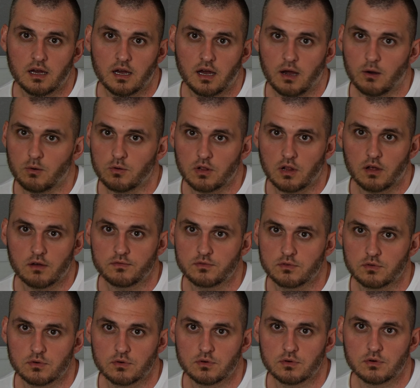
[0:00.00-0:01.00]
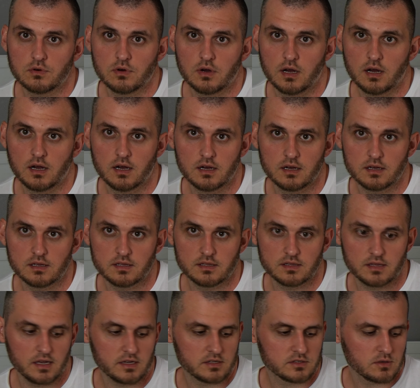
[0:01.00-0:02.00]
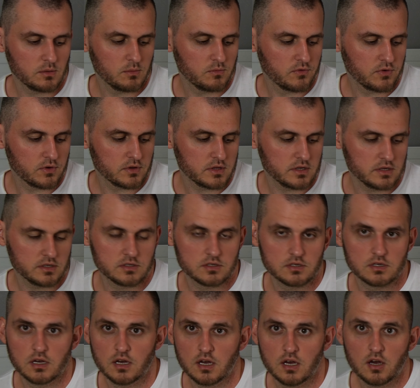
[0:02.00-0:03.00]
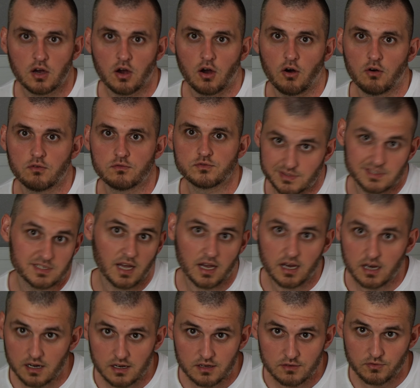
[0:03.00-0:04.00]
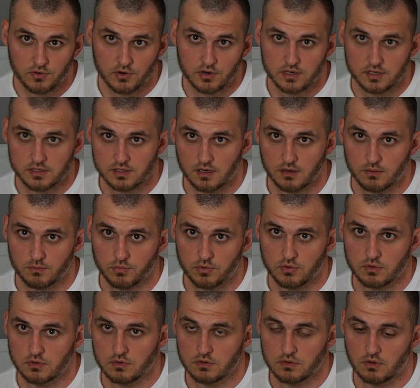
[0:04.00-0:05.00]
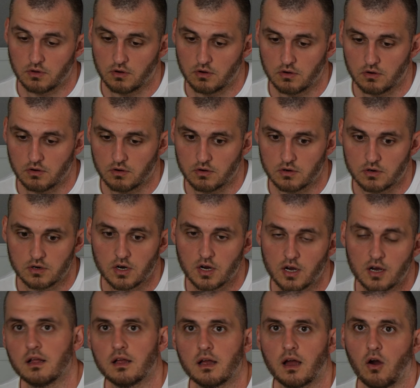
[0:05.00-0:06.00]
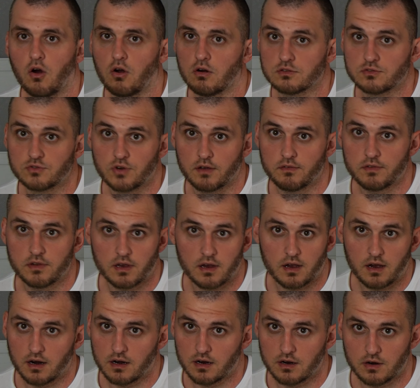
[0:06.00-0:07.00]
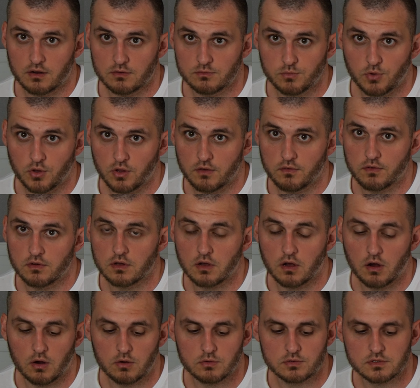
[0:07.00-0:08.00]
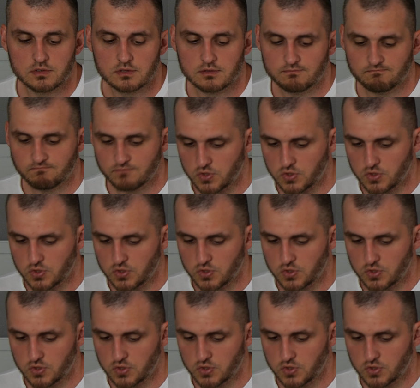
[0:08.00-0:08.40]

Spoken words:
I would love to take some footage of cycling, for example, or driving a car around beautiful coast.